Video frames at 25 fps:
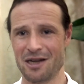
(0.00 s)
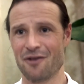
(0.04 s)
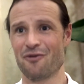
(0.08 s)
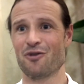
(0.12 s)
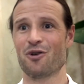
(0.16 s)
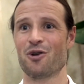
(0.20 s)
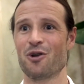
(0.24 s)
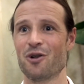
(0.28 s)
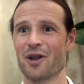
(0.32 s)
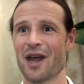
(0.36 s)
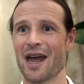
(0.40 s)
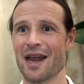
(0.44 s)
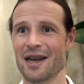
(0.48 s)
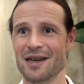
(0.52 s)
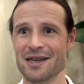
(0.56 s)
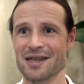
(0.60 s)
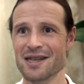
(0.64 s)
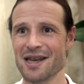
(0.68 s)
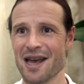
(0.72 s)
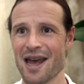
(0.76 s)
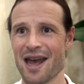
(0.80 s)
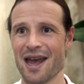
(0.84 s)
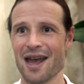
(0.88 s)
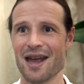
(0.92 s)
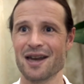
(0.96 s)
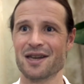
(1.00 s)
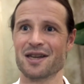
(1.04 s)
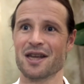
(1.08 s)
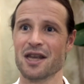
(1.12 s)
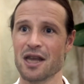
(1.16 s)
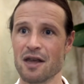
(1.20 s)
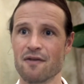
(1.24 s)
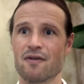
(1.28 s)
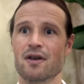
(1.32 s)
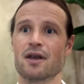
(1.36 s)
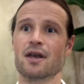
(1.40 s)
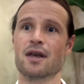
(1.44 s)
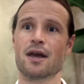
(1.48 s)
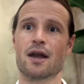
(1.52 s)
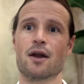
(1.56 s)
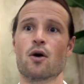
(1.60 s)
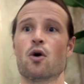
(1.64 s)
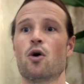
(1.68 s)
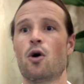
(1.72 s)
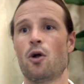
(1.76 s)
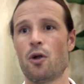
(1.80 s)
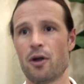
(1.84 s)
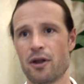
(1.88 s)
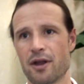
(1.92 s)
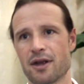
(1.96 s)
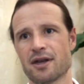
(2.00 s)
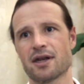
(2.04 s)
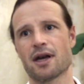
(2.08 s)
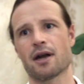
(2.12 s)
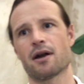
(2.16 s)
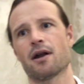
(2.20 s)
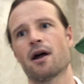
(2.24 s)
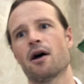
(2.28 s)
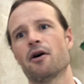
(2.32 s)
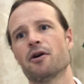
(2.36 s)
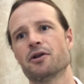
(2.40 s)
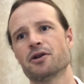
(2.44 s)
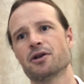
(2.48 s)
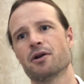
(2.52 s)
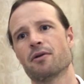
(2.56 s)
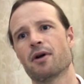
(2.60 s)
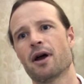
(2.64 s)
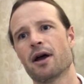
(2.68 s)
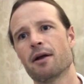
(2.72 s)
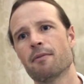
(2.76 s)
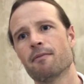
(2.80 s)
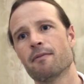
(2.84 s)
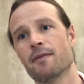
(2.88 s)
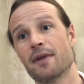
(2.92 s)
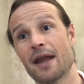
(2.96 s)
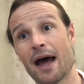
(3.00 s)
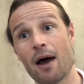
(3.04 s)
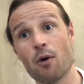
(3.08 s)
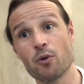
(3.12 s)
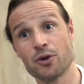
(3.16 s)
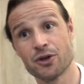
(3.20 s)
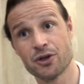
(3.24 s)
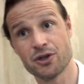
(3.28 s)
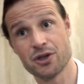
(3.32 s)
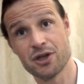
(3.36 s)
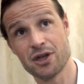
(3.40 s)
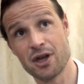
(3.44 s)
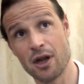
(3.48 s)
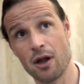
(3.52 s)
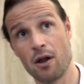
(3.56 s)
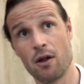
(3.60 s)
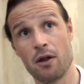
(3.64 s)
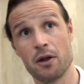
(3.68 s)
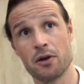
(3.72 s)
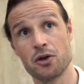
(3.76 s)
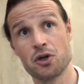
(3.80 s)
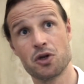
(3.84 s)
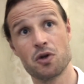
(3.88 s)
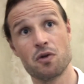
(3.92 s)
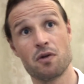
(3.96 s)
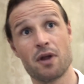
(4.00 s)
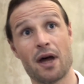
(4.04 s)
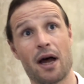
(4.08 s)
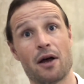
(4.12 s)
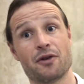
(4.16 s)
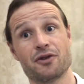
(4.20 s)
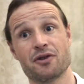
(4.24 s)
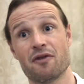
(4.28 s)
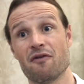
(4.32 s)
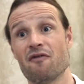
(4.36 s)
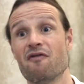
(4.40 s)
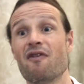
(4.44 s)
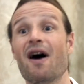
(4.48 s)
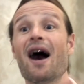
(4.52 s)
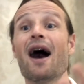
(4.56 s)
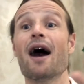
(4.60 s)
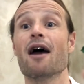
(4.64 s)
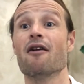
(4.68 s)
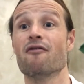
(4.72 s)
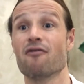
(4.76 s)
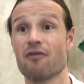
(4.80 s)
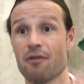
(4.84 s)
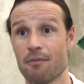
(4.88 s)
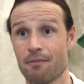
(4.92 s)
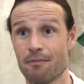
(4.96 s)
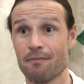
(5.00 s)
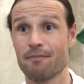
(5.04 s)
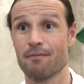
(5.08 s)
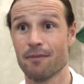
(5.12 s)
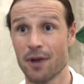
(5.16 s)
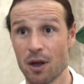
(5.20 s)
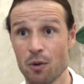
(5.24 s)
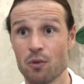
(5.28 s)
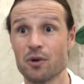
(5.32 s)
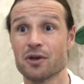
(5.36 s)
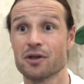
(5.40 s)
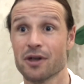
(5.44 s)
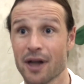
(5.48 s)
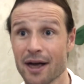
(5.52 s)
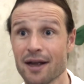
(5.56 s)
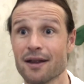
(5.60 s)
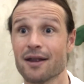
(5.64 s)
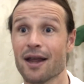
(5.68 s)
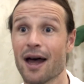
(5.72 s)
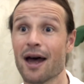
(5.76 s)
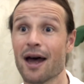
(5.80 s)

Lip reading: difficult NDA to even get a hold of the technology, right? And that was still in 2005. It was like